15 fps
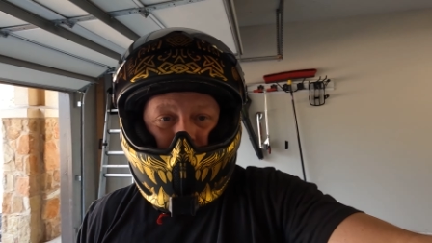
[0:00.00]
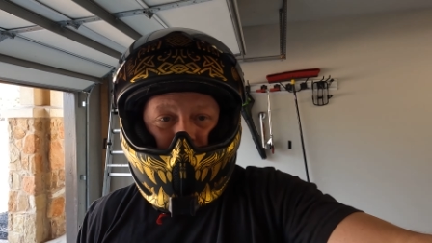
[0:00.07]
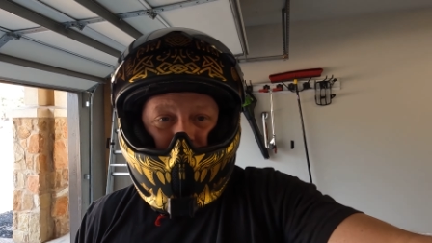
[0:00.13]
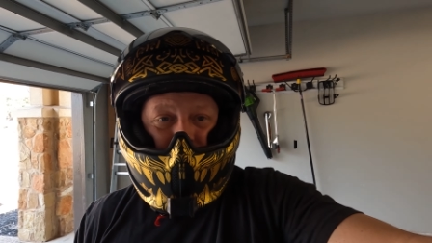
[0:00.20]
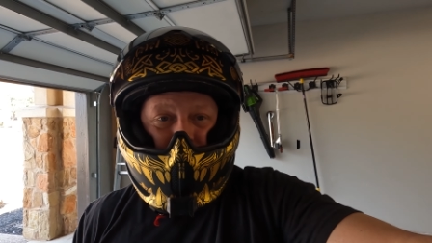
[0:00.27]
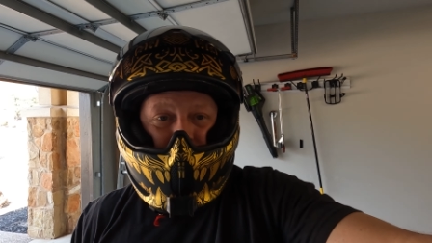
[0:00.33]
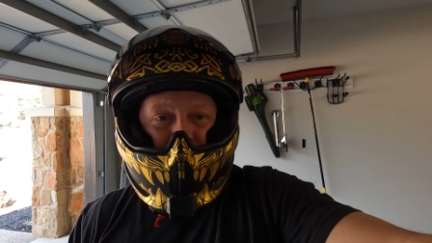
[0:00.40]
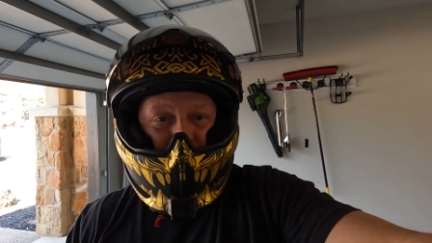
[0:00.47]

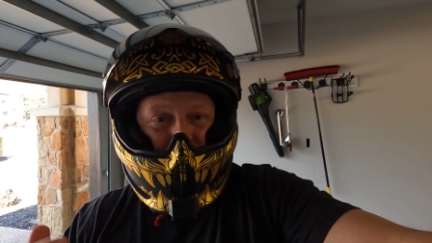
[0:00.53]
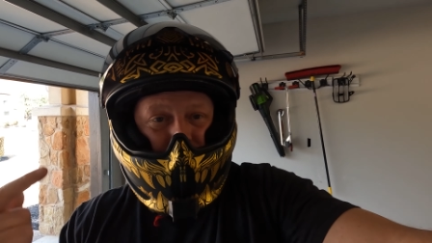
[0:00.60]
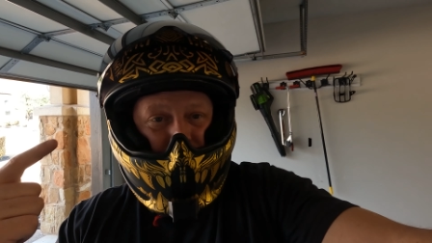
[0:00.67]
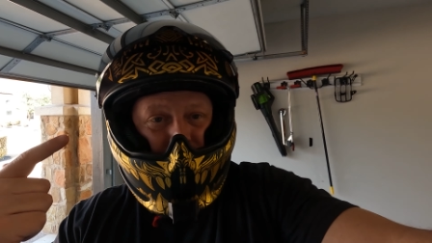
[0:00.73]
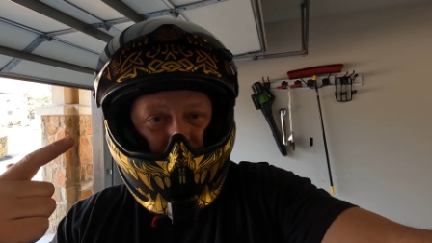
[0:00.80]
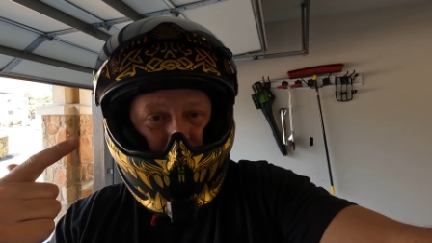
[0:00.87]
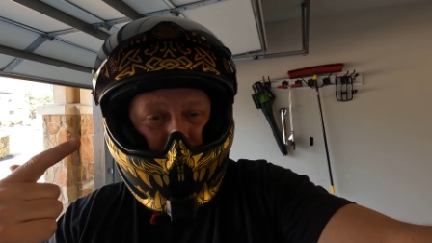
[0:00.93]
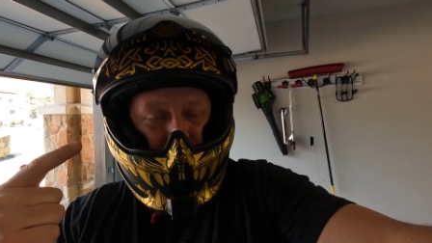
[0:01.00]
correctly for your
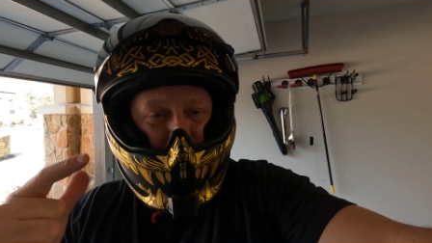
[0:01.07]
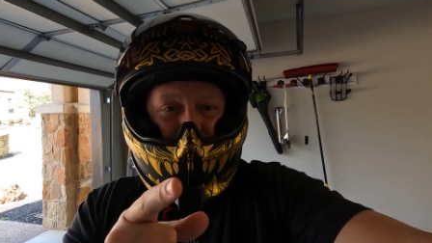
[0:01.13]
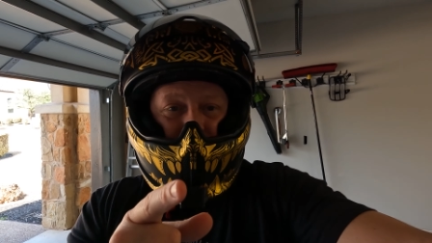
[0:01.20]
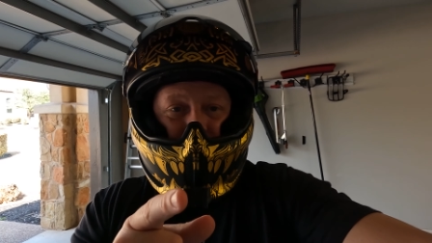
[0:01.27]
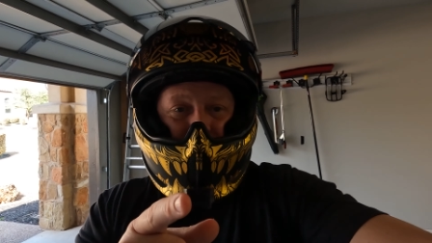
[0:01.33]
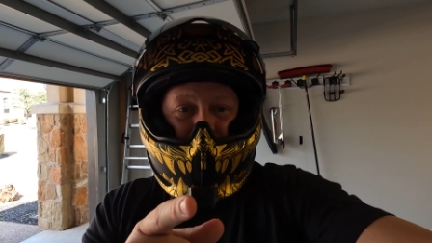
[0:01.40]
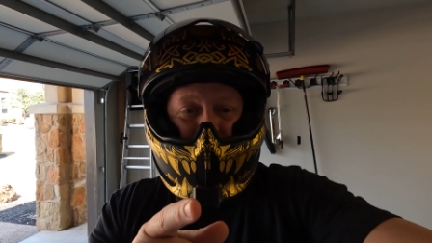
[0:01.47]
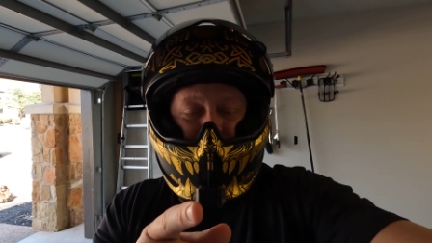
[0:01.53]
noggin.
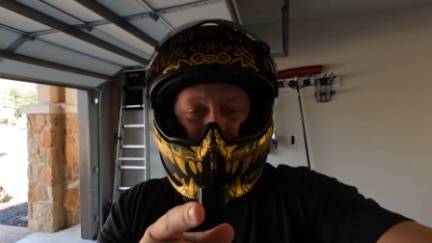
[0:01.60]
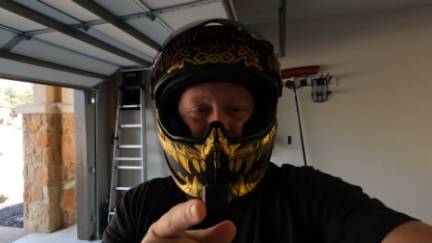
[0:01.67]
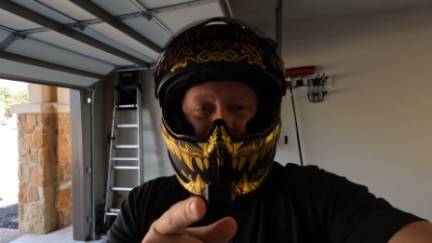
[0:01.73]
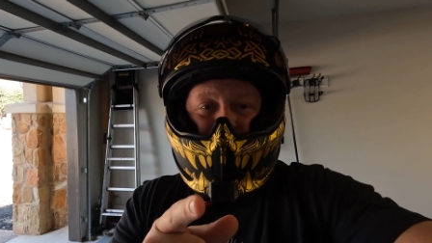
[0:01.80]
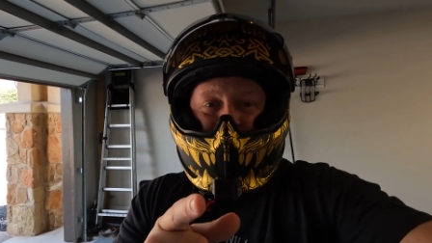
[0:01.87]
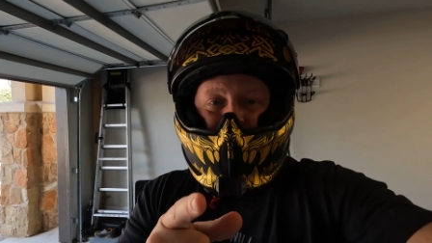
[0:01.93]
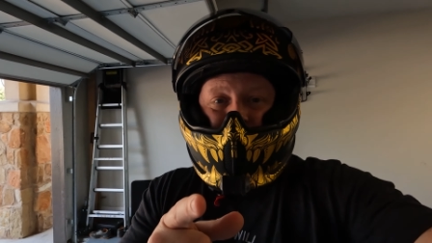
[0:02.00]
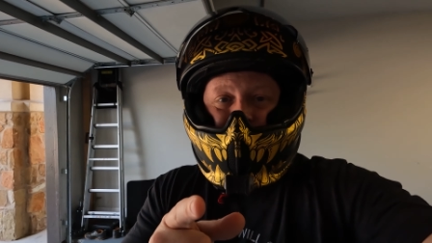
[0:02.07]
Follow that if you're
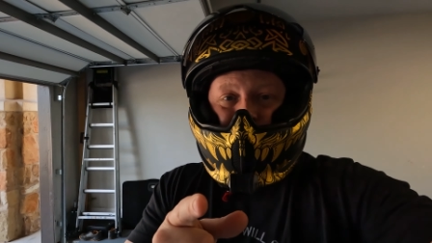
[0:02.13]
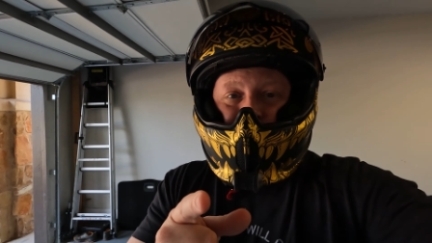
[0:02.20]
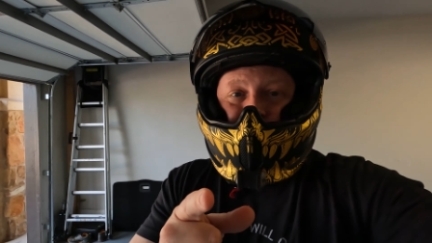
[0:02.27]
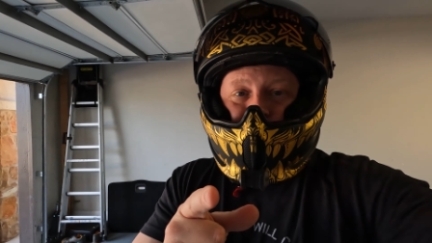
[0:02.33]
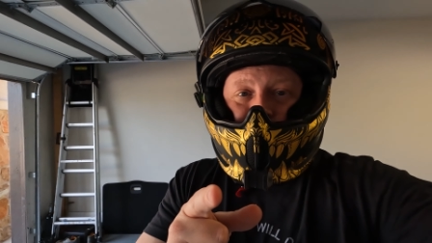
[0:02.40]
choosing to get a